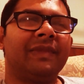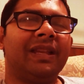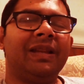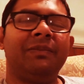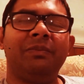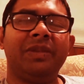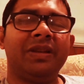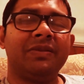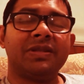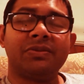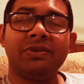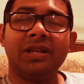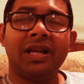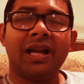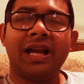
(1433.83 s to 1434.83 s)
it becomes
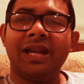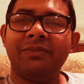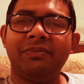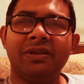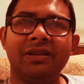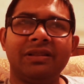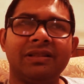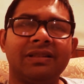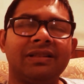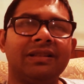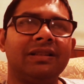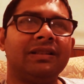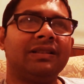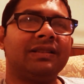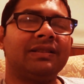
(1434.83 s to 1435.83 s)
really high pitched.
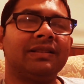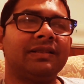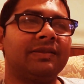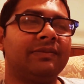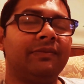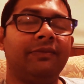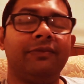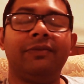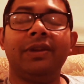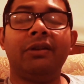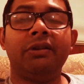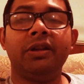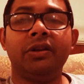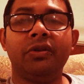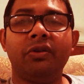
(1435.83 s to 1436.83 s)
It's
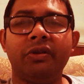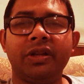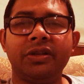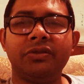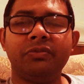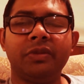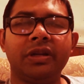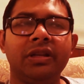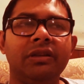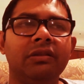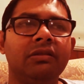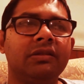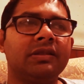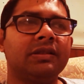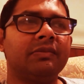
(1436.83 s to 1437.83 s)
very annoying to my
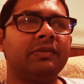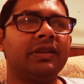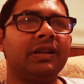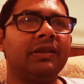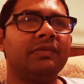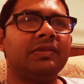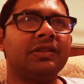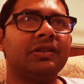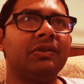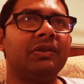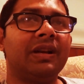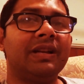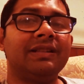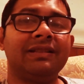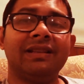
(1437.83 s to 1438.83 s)
ears sometimes. So
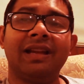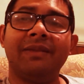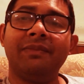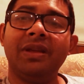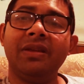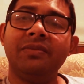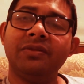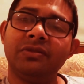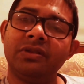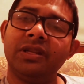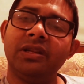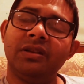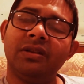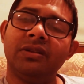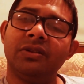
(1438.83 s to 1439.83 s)
I'm able to hear